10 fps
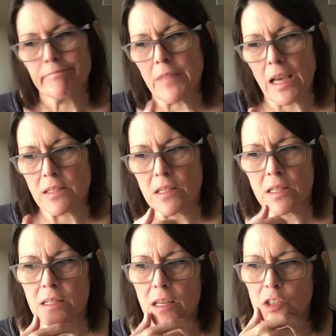That's an
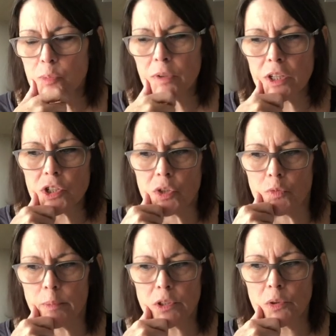easy explanation.
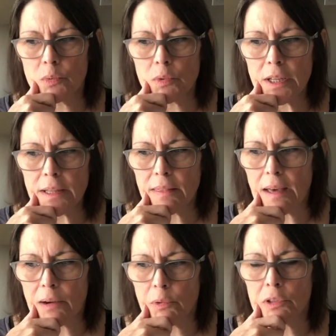Women don't like
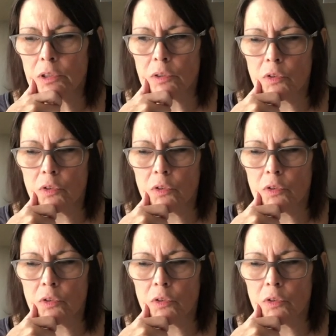that when